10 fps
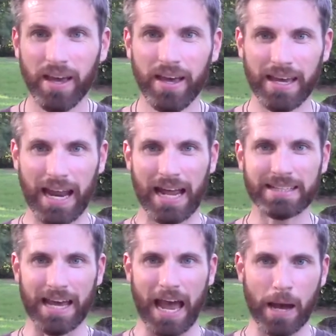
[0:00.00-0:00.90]
it had
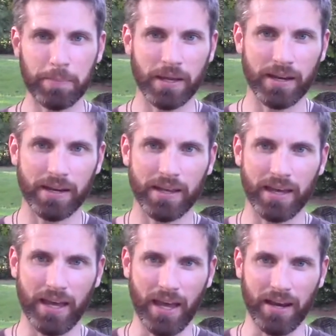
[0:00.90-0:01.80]
to happen,
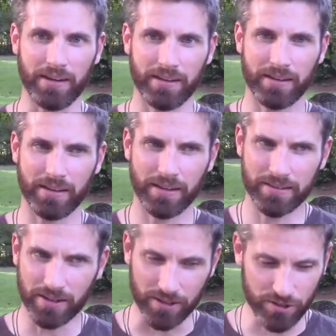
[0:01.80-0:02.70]
and it's
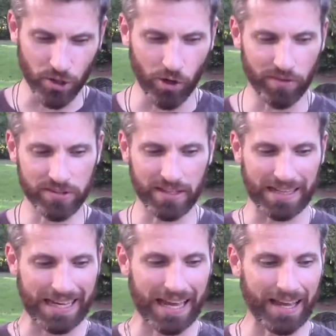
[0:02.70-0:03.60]
going to serve us in
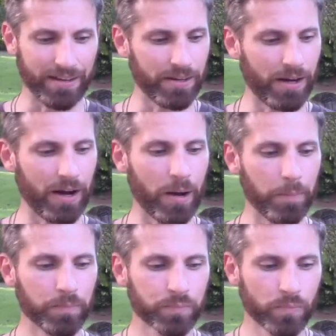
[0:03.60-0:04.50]
the end. And
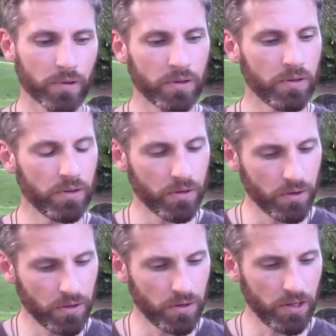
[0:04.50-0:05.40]

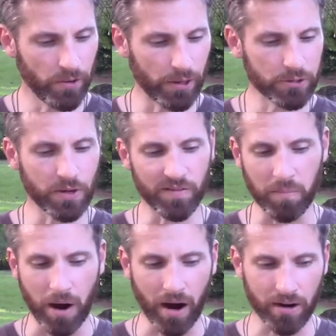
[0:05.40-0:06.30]
we also have
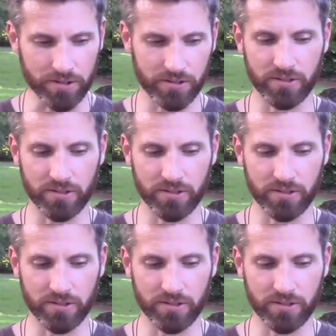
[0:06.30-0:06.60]
Mars to